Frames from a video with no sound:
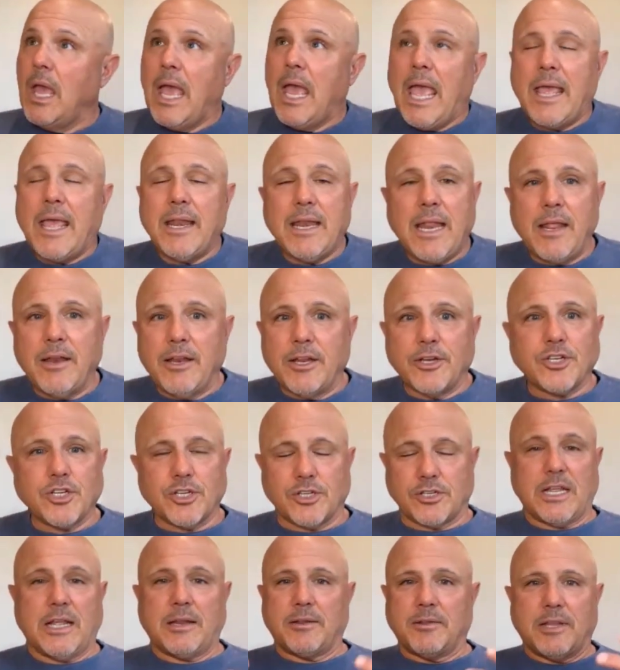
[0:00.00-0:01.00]
And it's
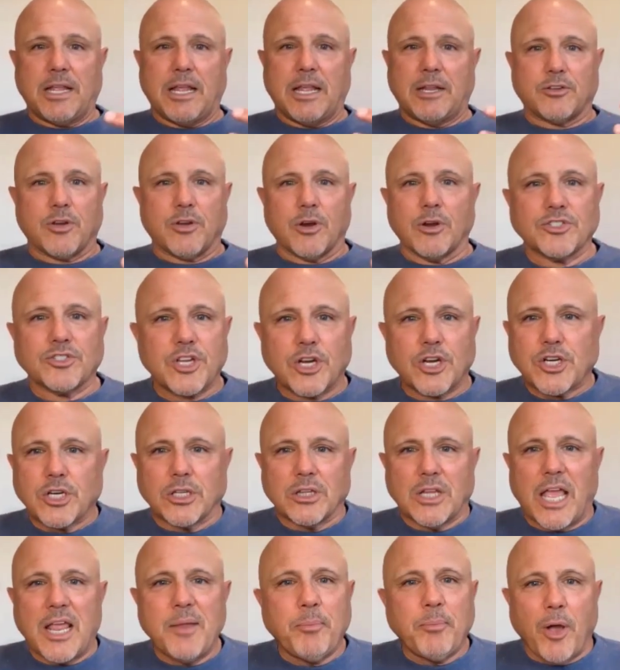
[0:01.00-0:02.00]
just that turns such a
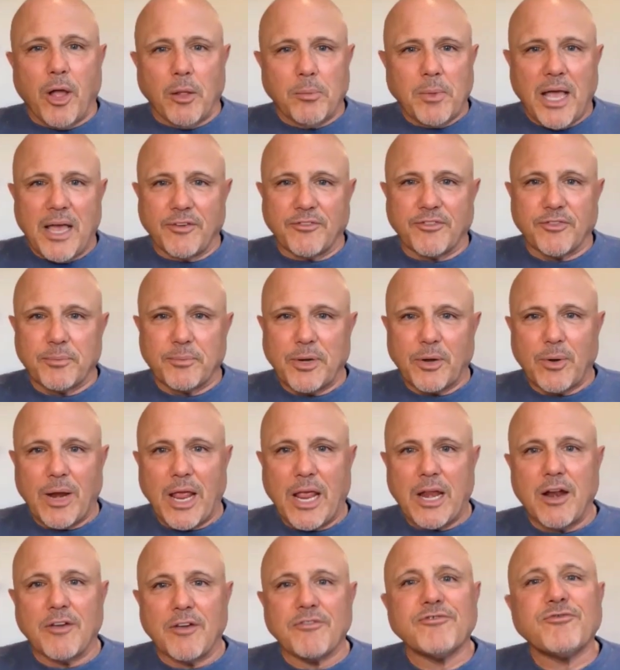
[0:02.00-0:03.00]
light bulb on for me,
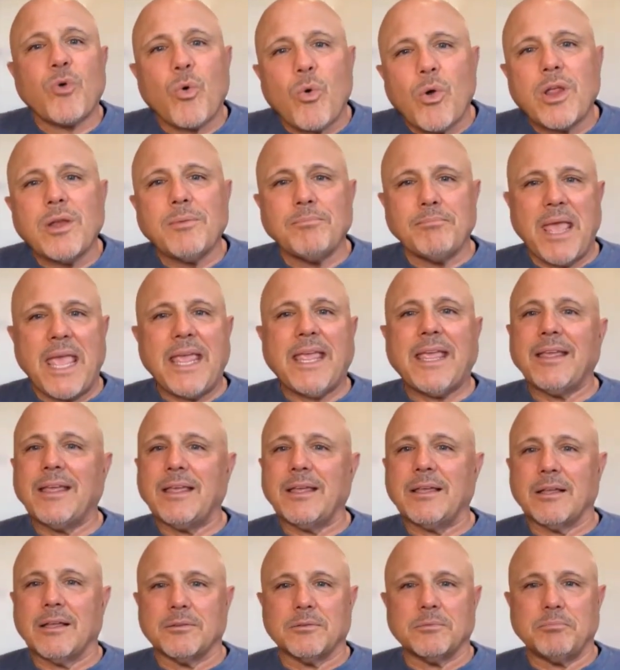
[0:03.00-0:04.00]
right? Avoid
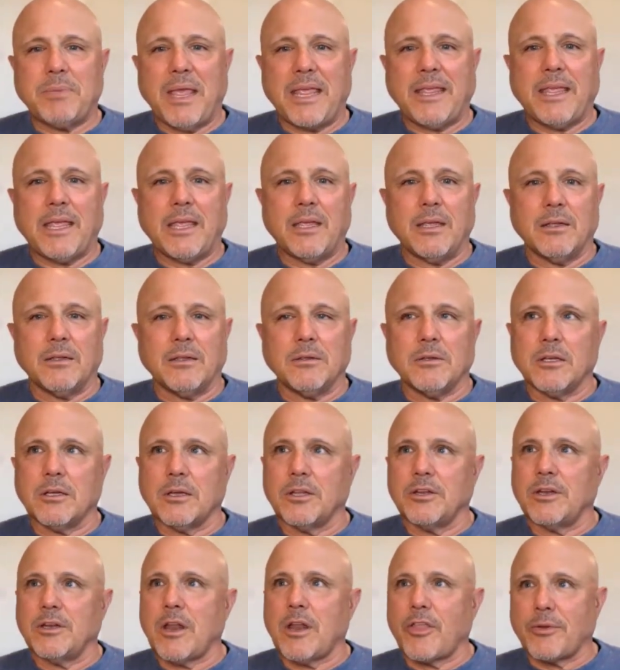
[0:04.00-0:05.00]
making
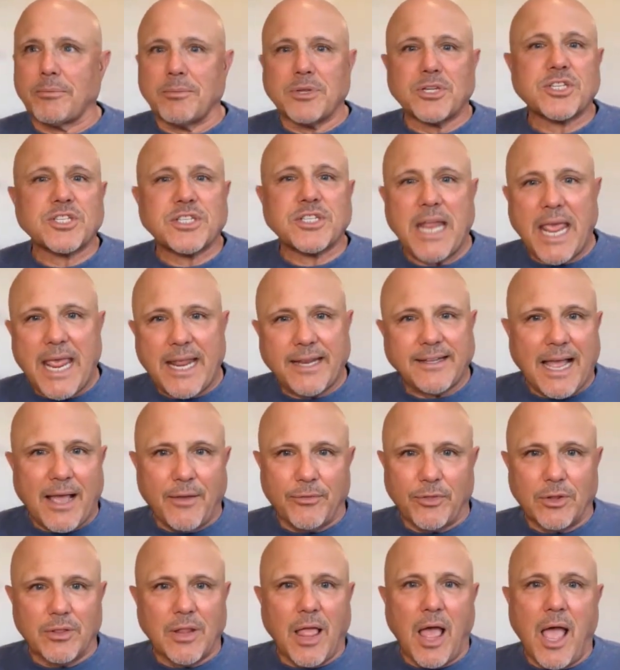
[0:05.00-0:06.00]
another mistake
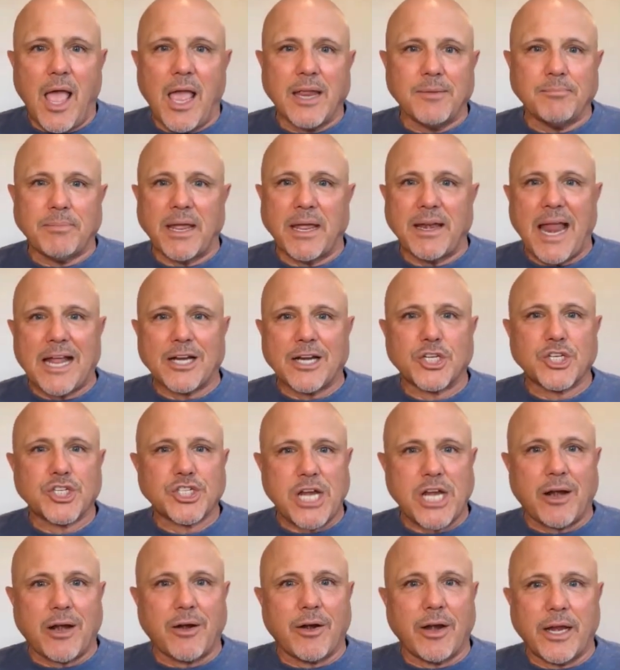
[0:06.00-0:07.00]
down the line by not
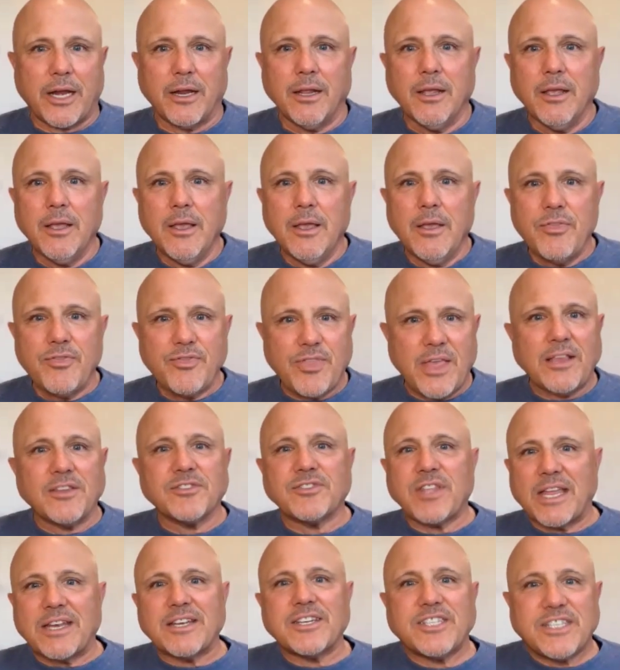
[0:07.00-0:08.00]
sharing things
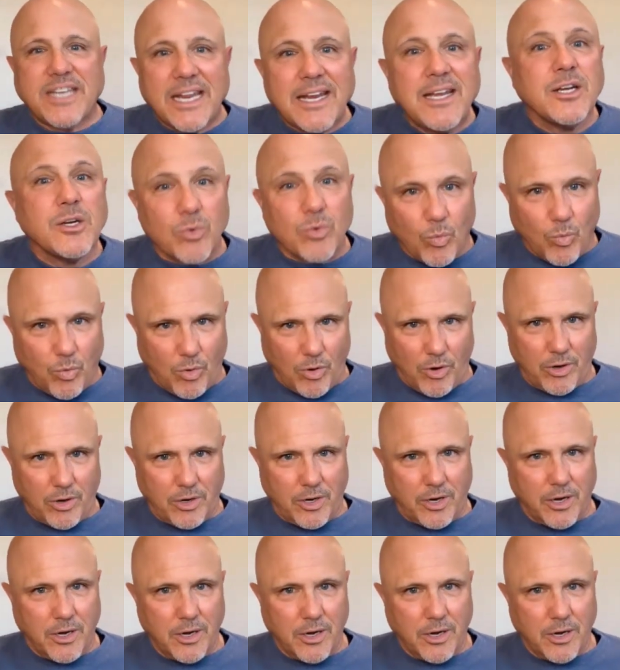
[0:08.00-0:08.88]
that didn't work.